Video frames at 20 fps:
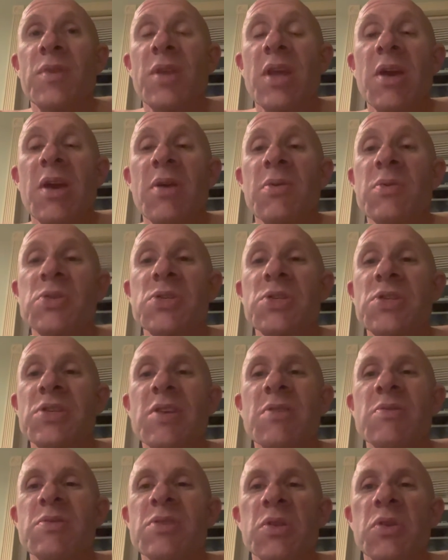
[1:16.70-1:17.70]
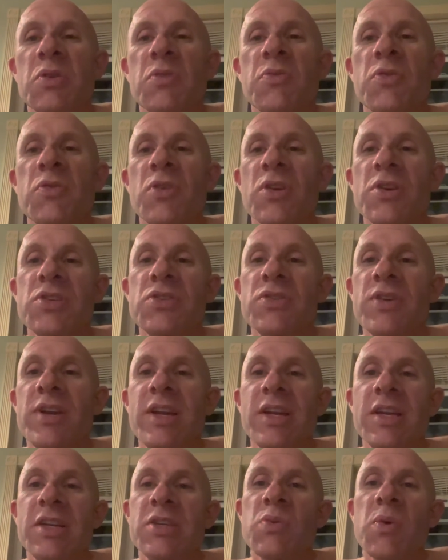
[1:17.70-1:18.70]
it was a little
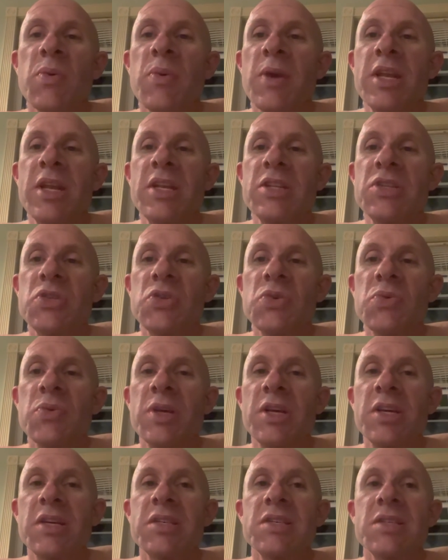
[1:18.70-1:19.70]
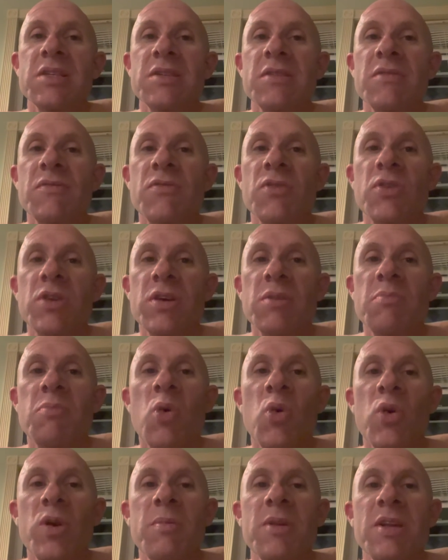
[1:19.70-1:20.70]
frustrating because we waited 2 weeks for the
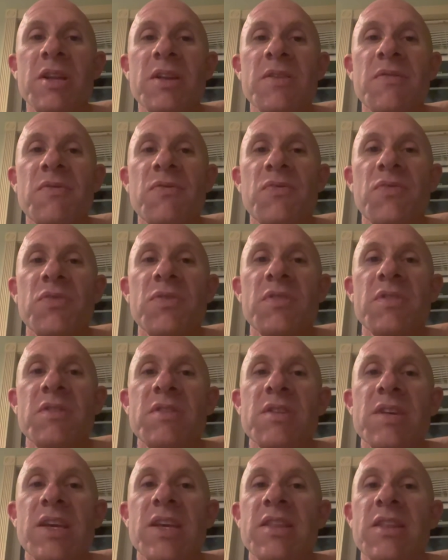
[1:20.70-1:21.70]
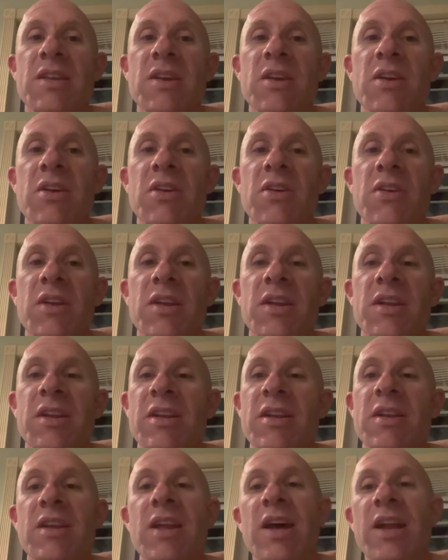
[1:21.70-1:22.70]
appointment to get there
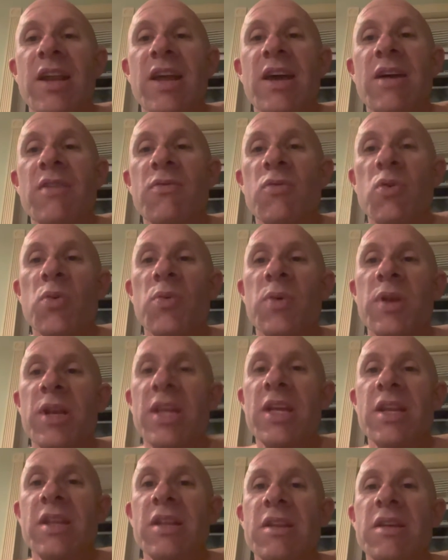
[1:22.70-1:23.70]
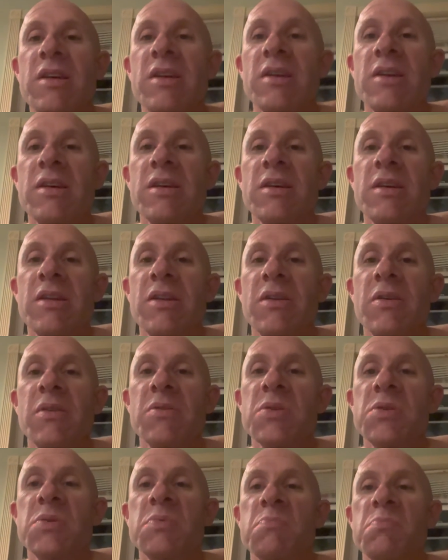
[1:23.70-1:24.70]
and not have what we needed. You know, it
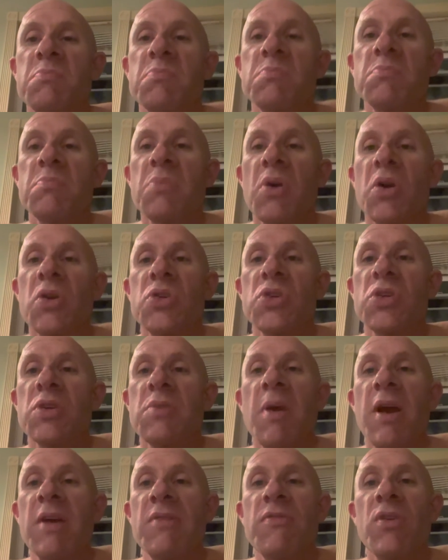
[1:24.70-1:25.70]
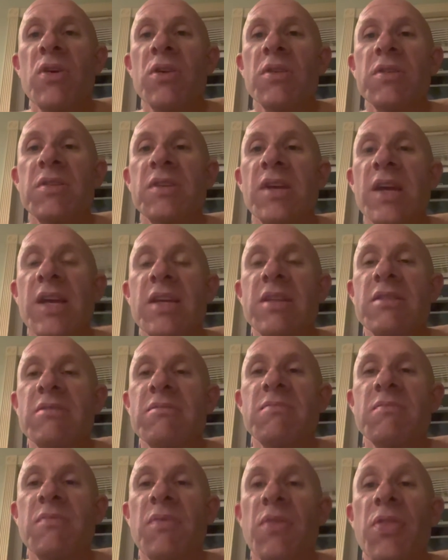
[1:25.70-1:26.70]
was partially my fault. I
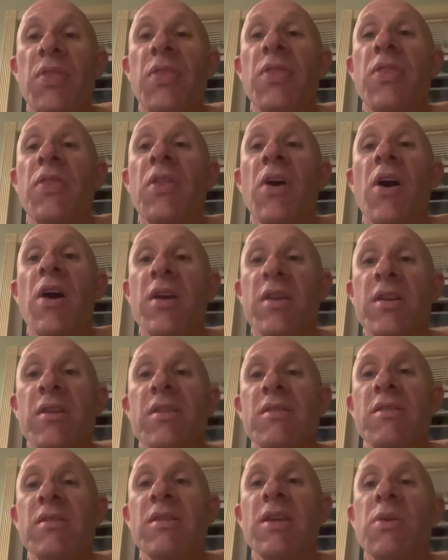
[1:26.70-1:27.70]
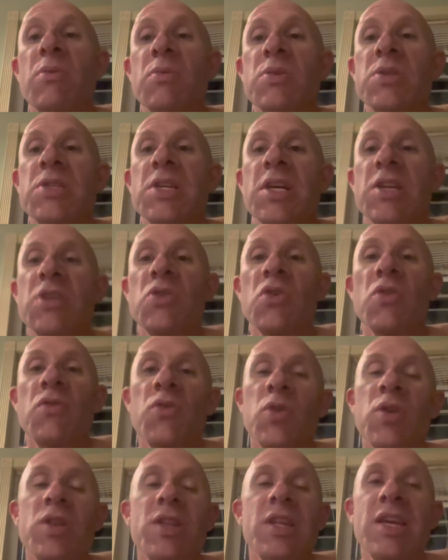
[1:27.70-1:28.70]
thought it was sent
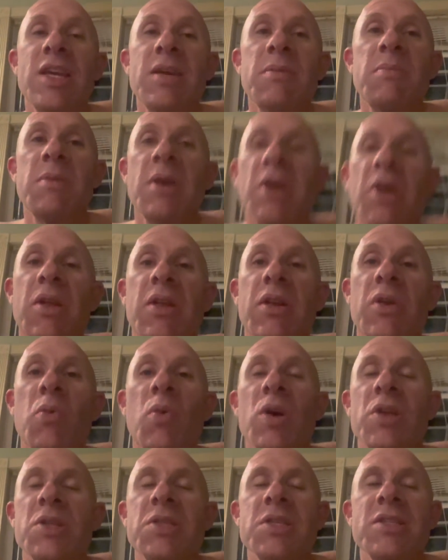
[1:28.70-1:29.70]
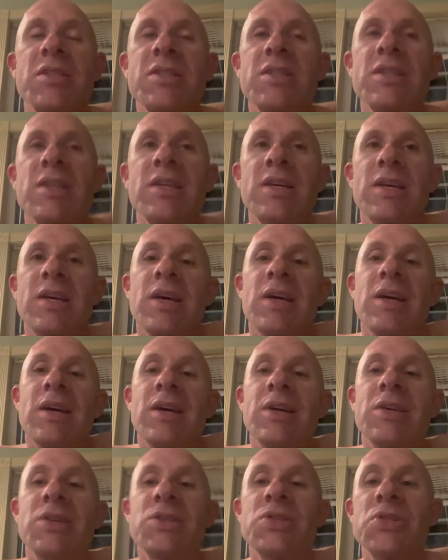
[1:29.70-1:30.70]
over in the email and it wasn't.
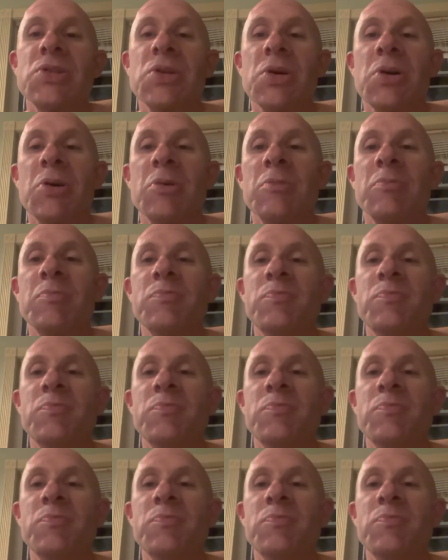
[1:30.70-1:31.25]
So